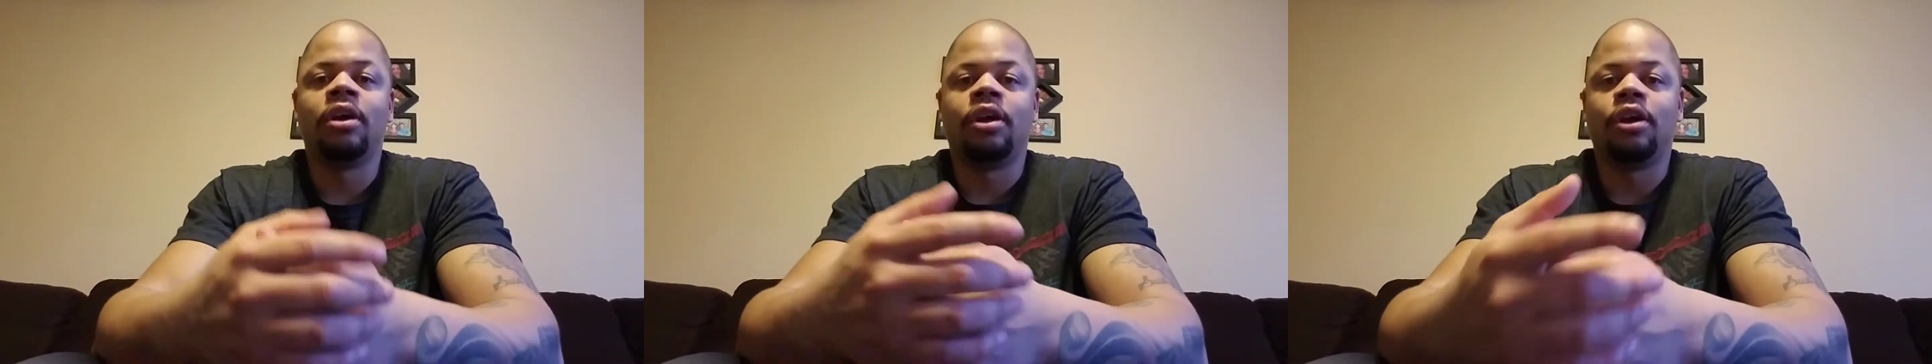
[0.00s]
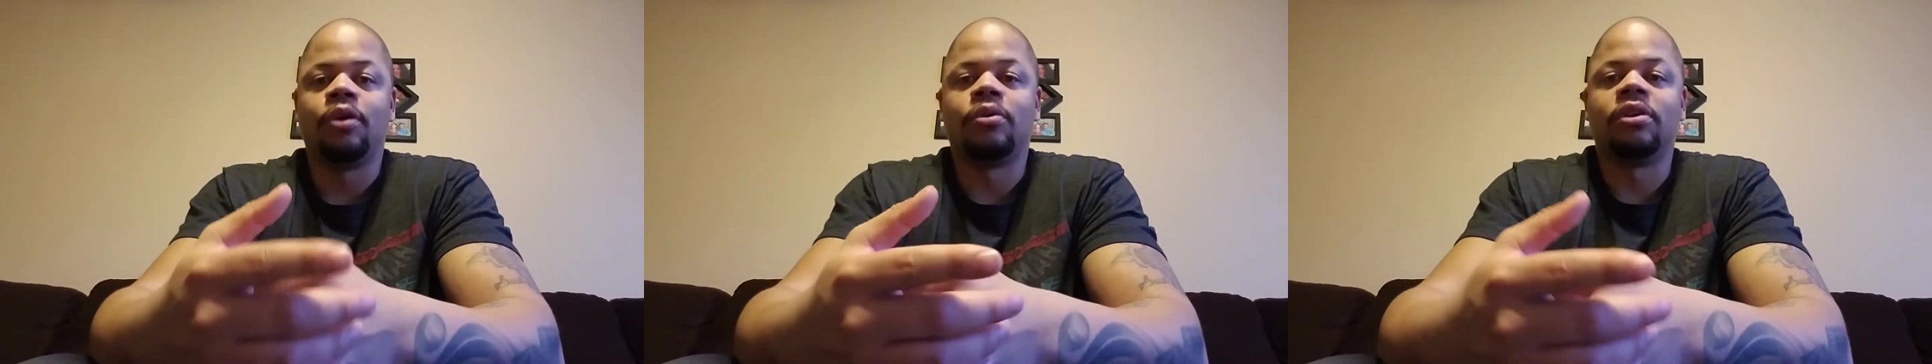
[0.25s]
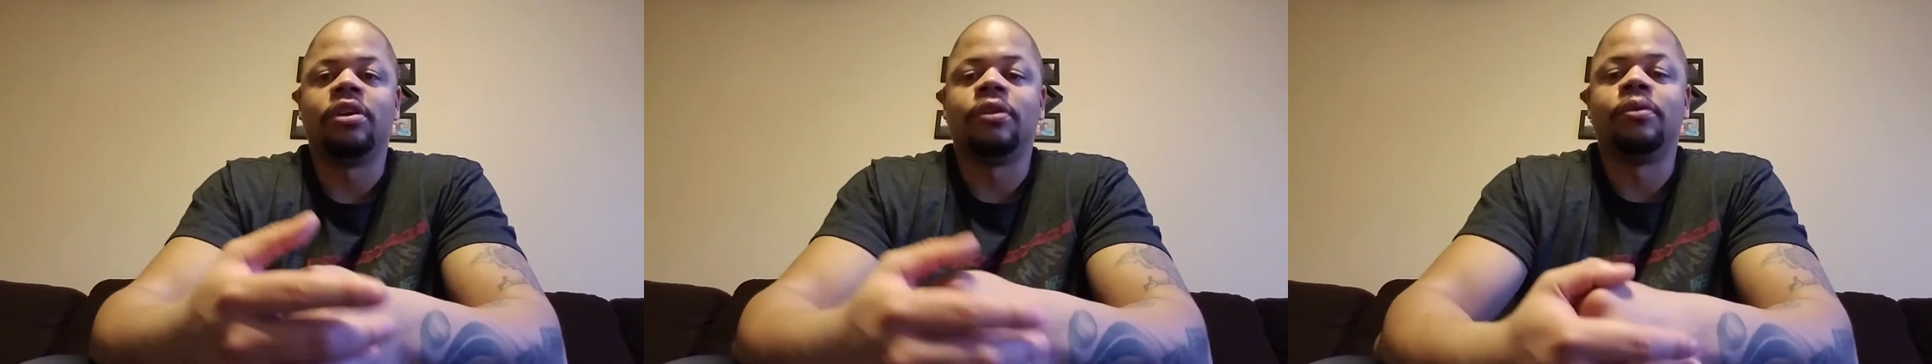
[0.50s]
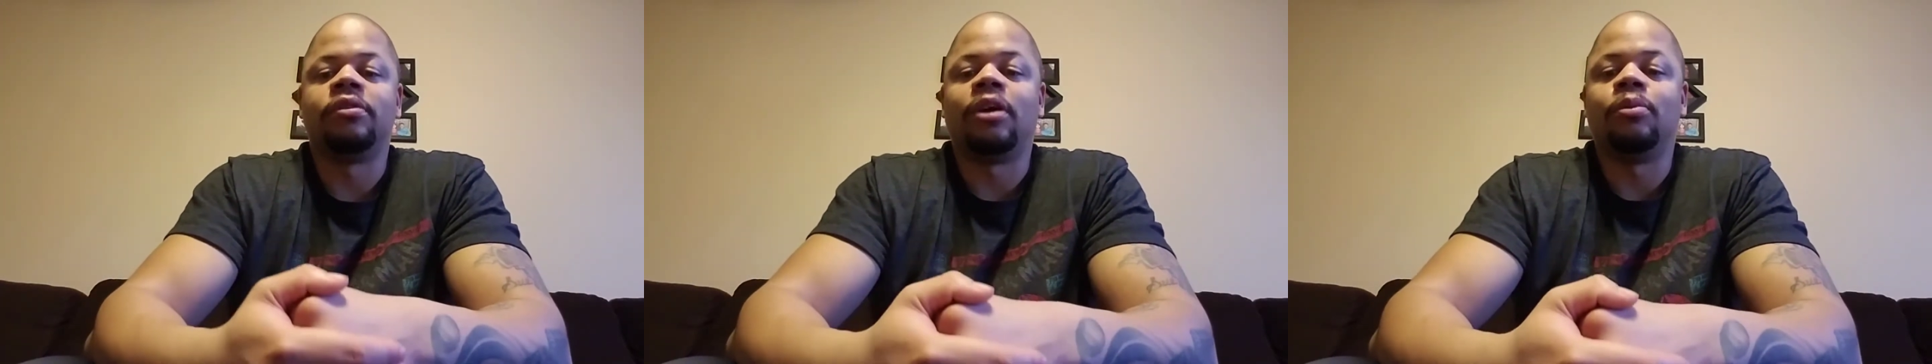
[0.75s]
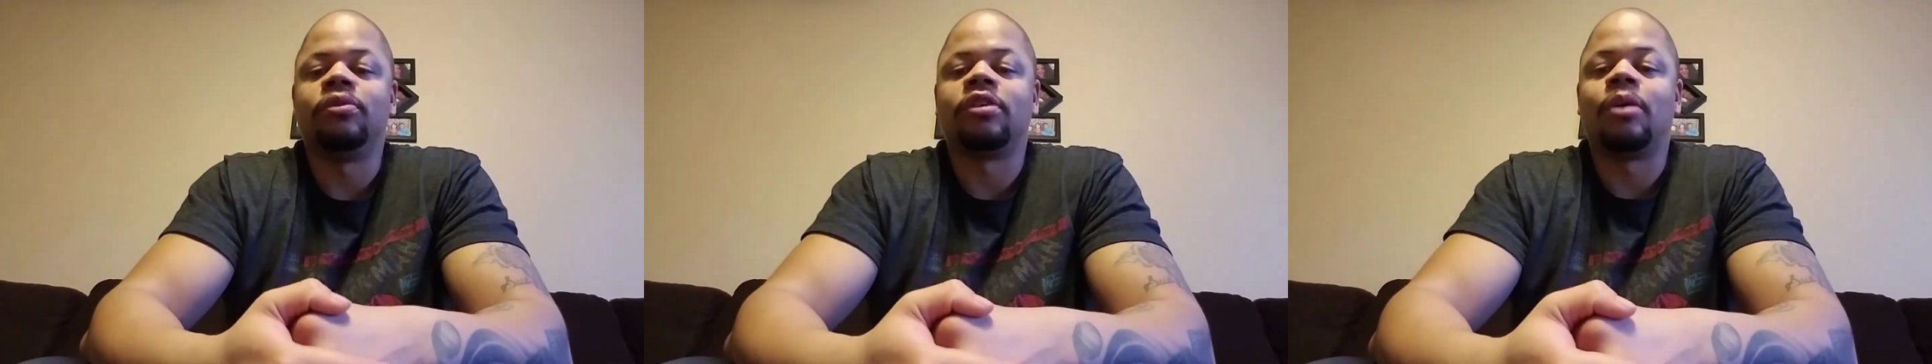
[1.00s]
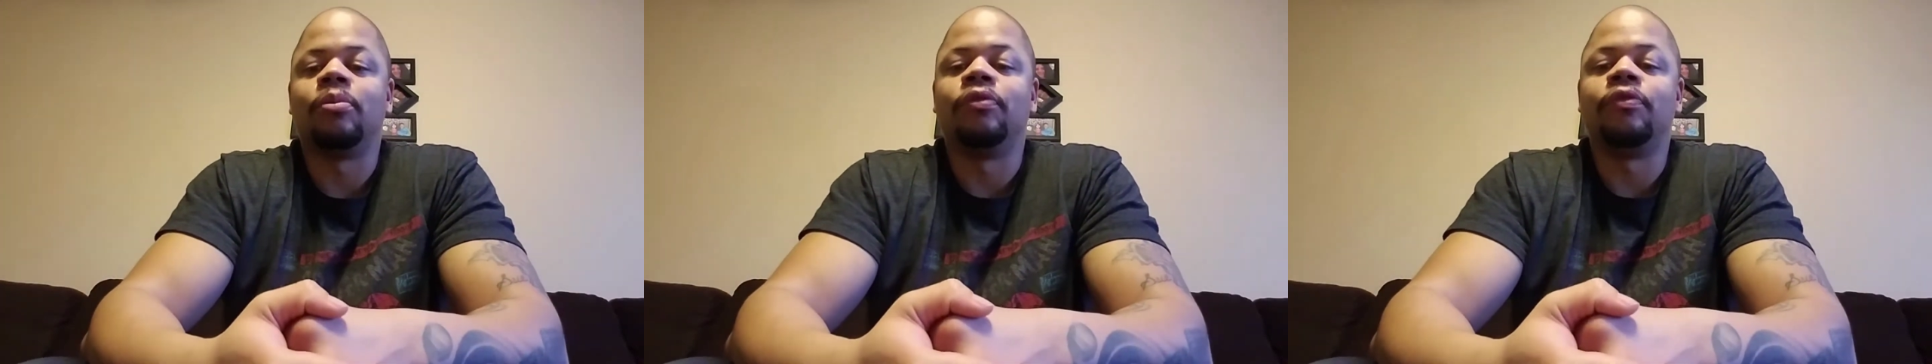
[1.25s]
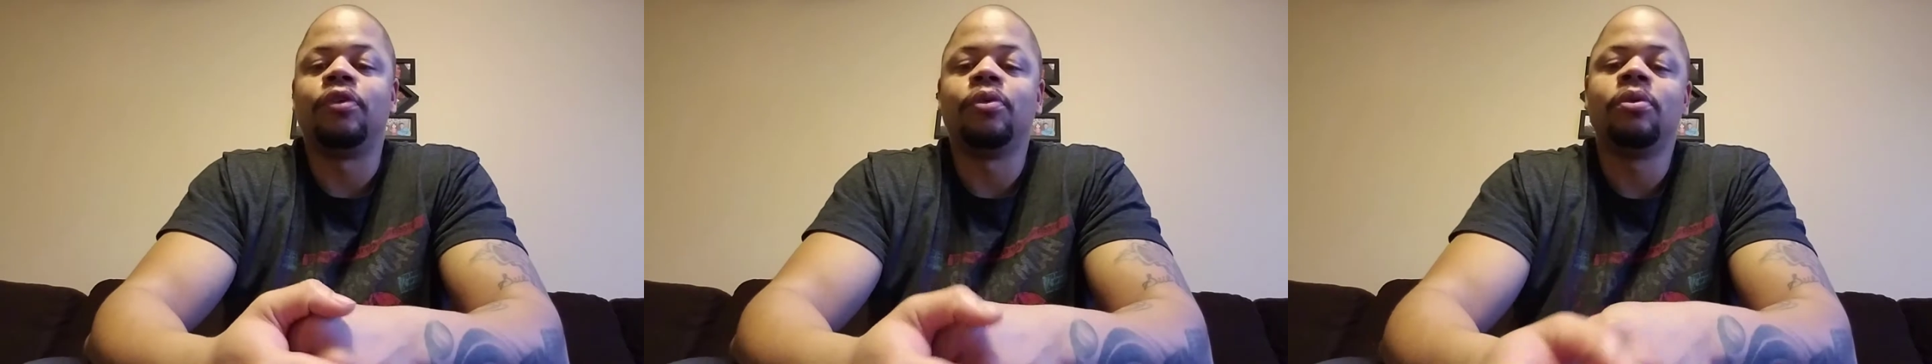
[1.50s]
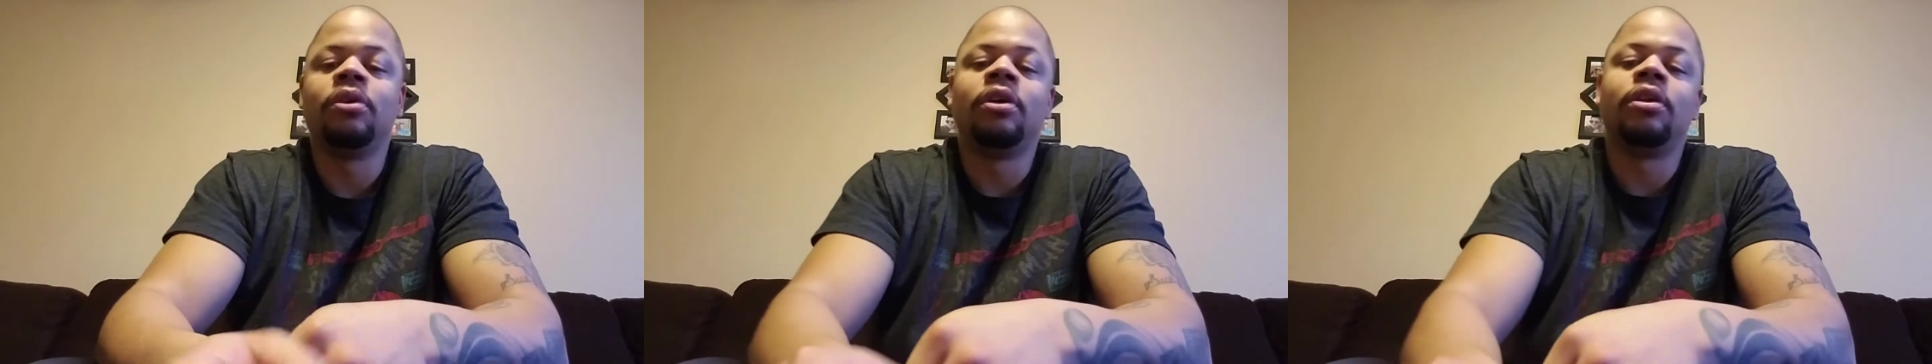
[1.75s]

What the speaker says: here with another tabletop review.